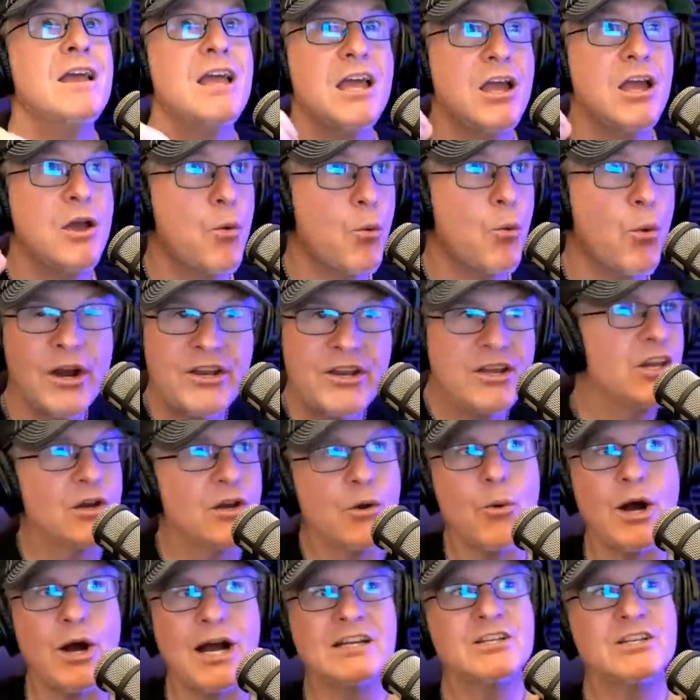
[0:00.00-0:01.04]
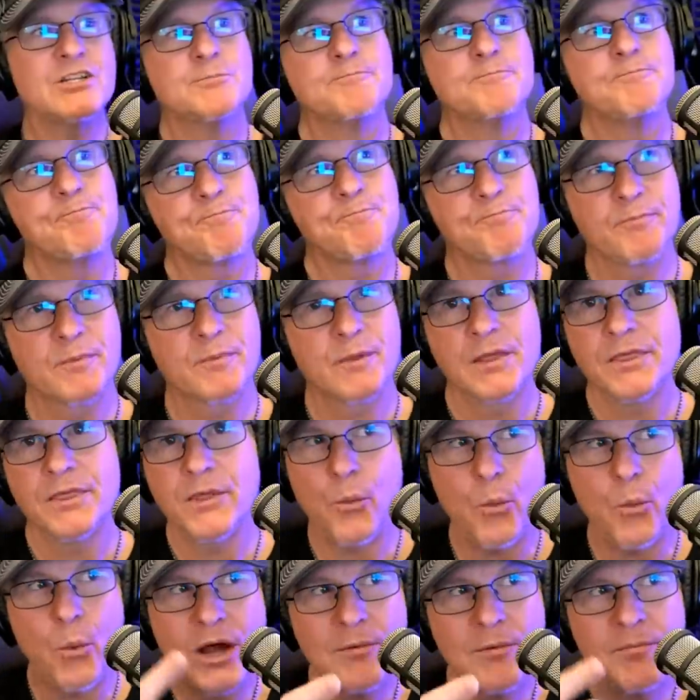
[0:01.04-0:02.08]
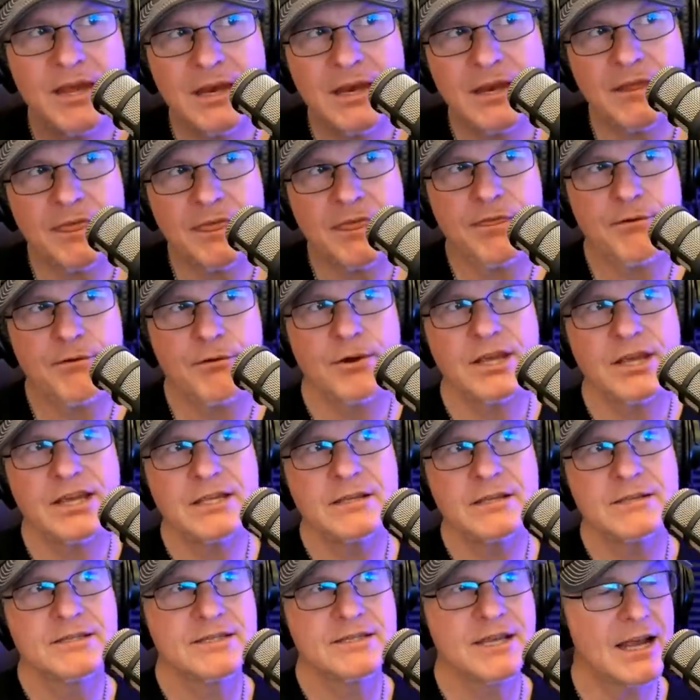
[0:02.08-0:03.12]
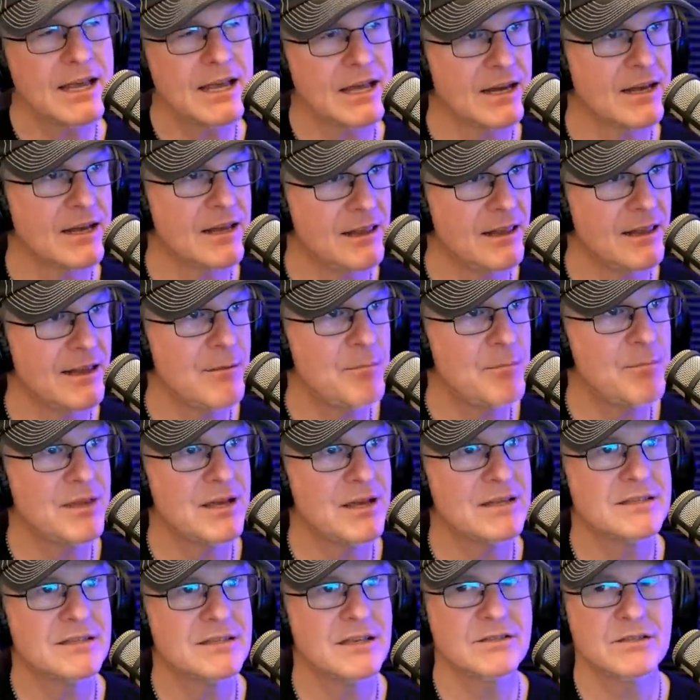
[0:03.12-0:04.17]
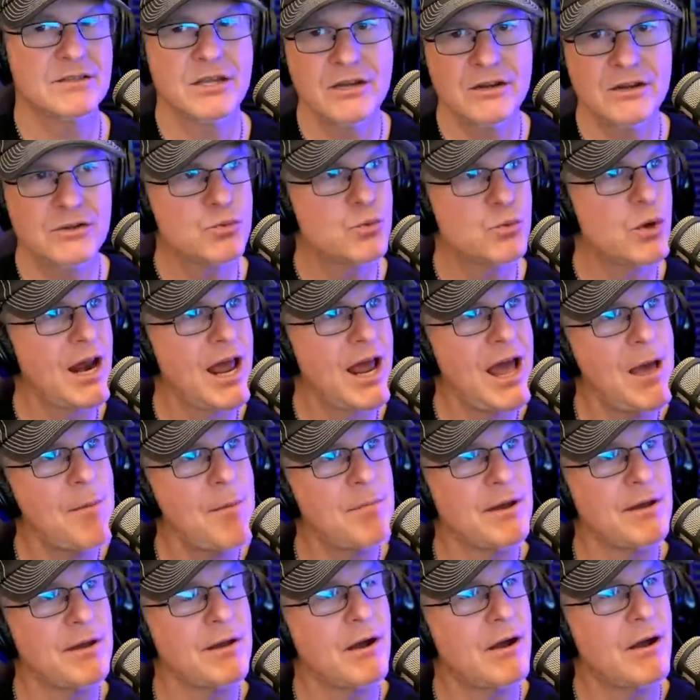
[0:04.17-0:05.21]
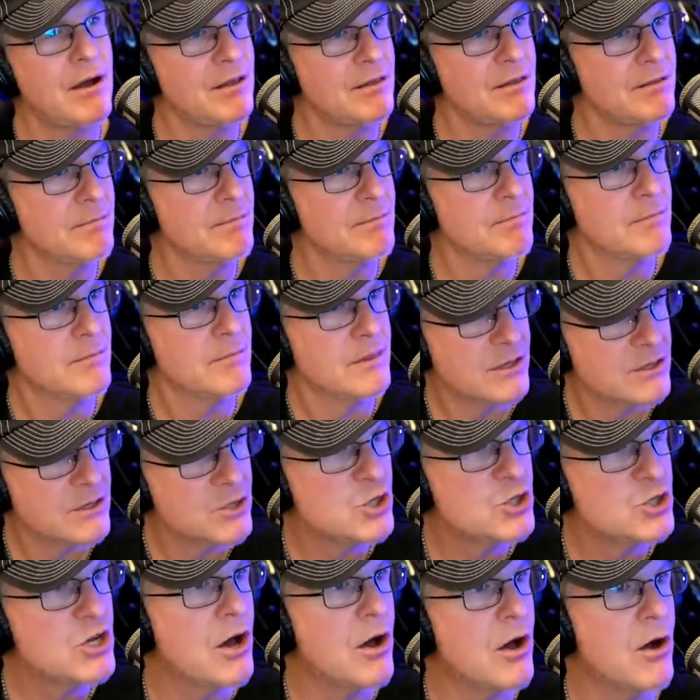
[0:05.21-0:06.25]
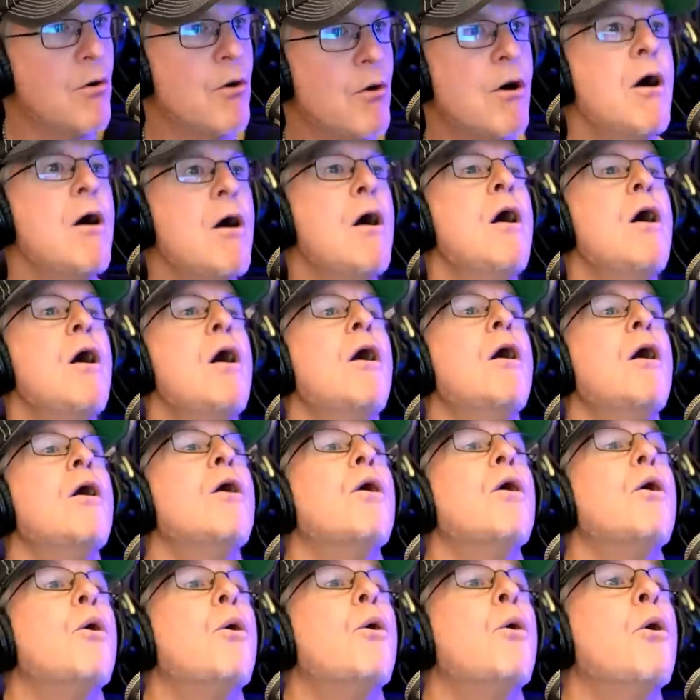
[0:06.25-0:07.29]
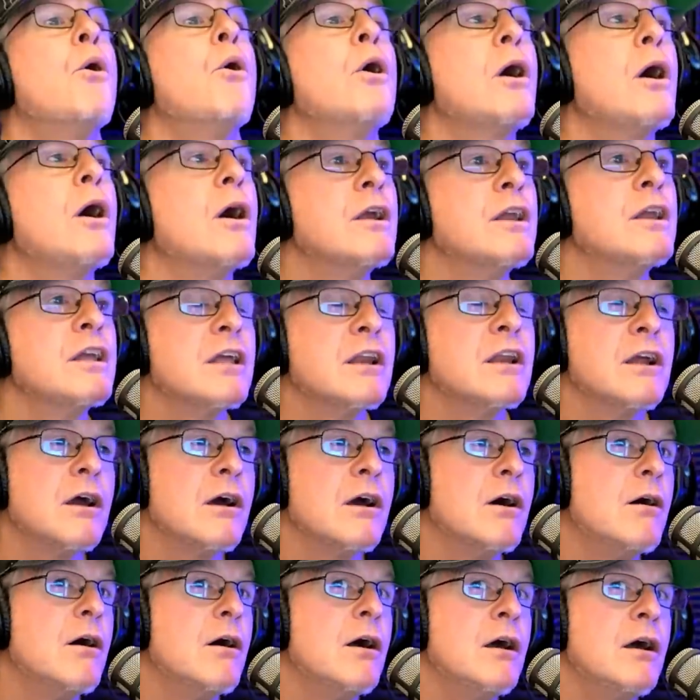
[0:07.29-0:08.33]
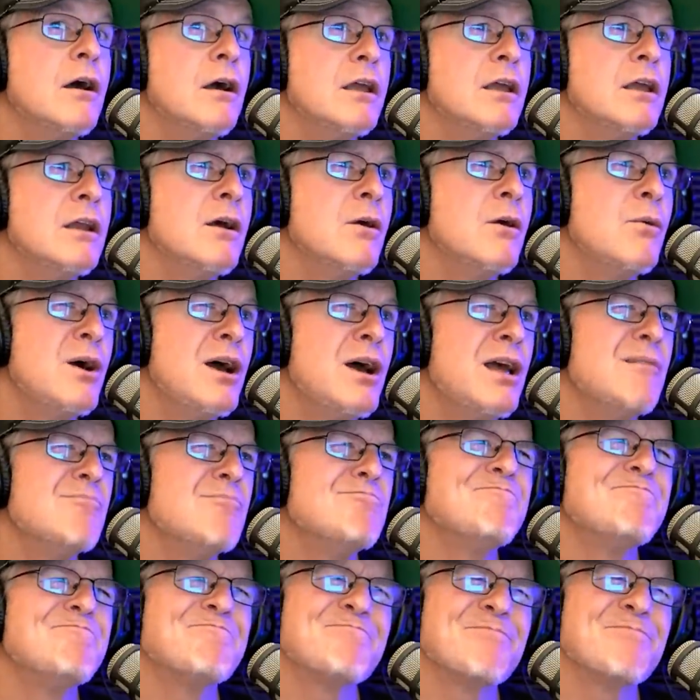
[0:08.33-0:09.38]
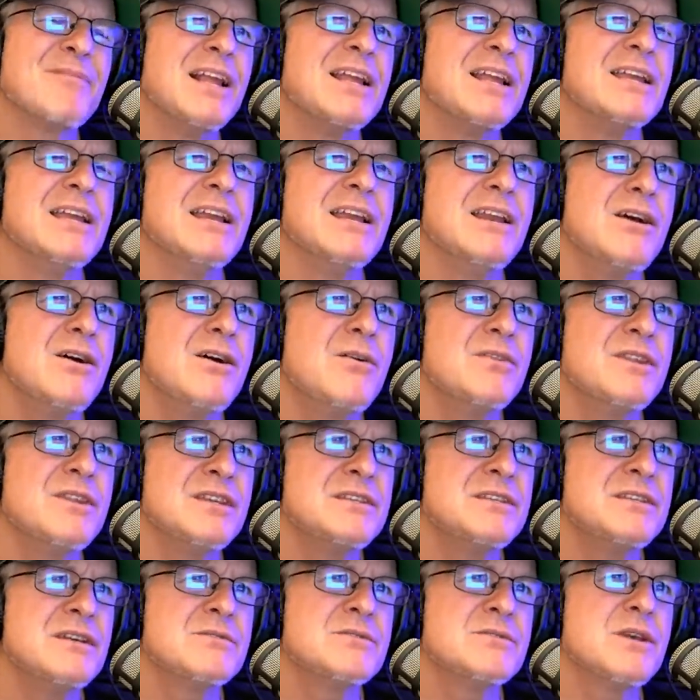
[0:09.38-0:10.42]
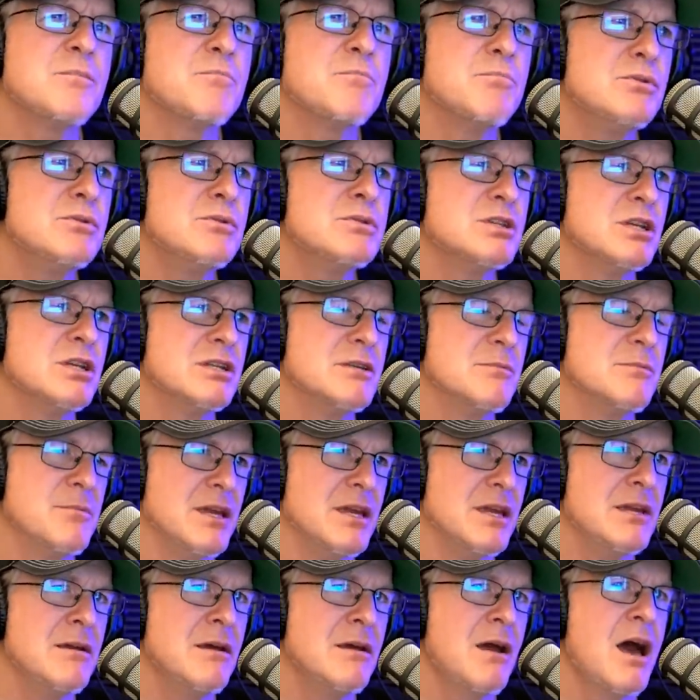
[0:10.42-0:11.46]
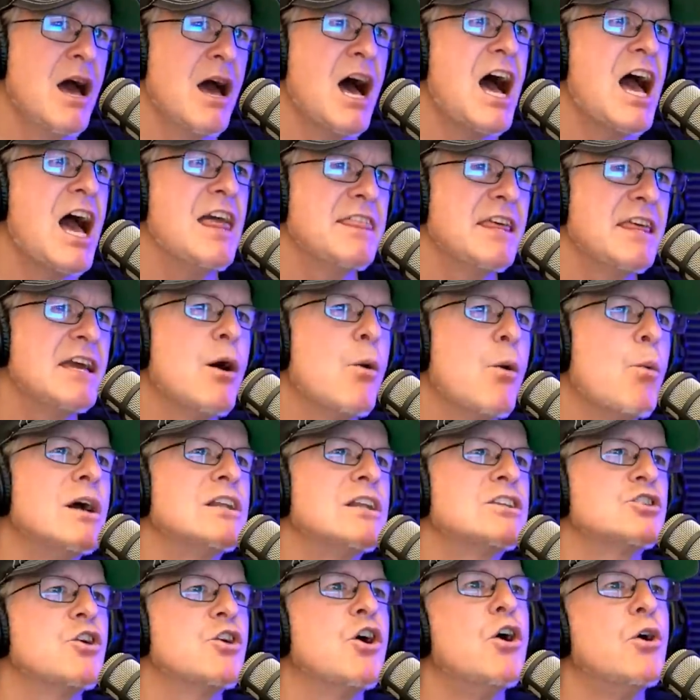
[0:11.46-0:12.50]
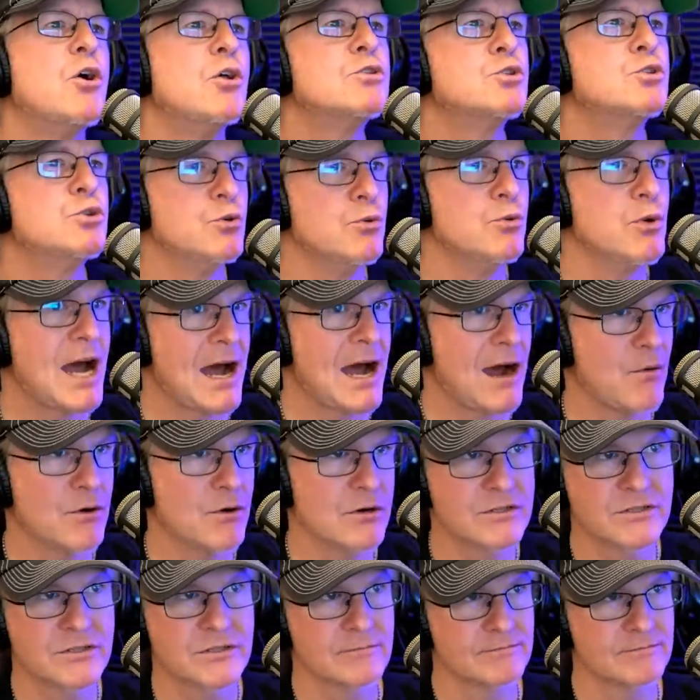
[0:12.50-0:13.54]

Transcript: what are you going to watch? The one minute and thirty second clip that says, here's what happened on this show. Or are you going to go, oh, you know what? You know, this sounds like bullshit to me. I think I'll watch the whole two hours.